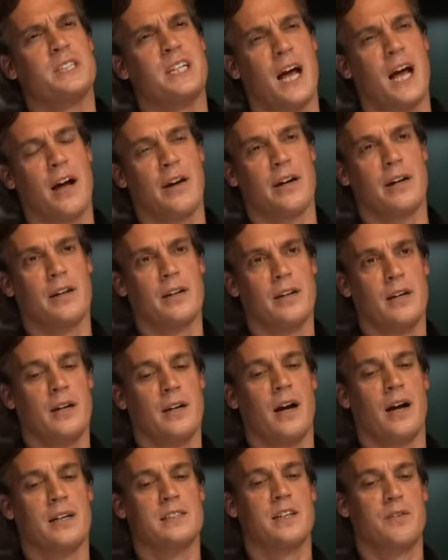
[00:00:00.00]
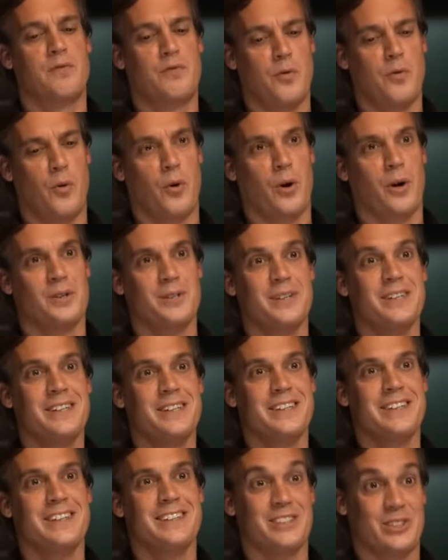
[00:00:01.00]
Battalion?" I said, four
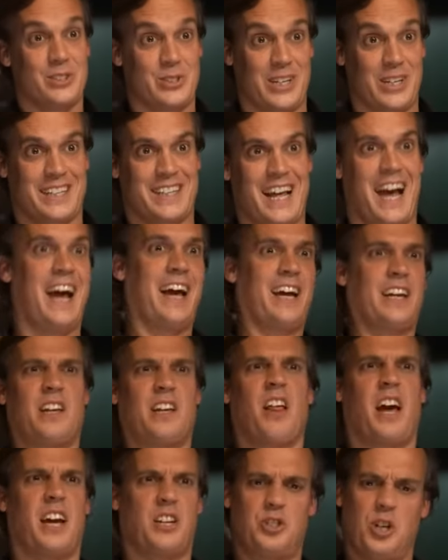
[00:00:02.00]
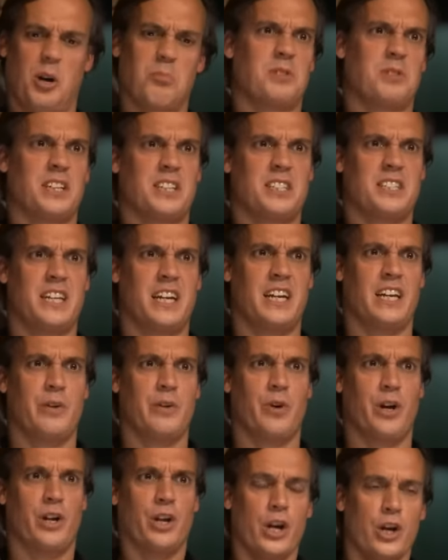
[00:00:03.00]
just like that. And he like jumped in his seat and
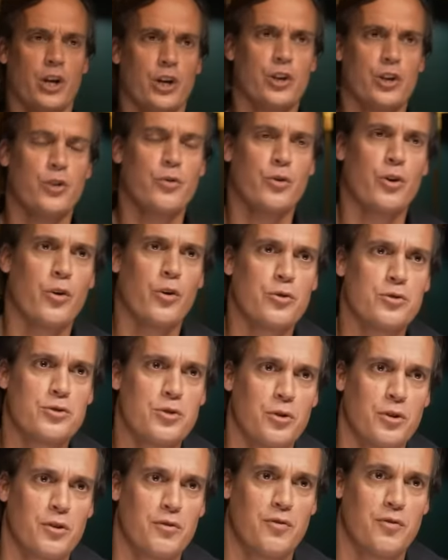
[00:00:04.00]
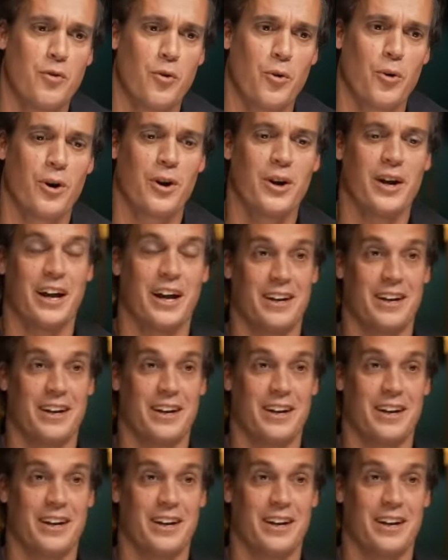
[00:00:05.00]
he went, You know, there's only four.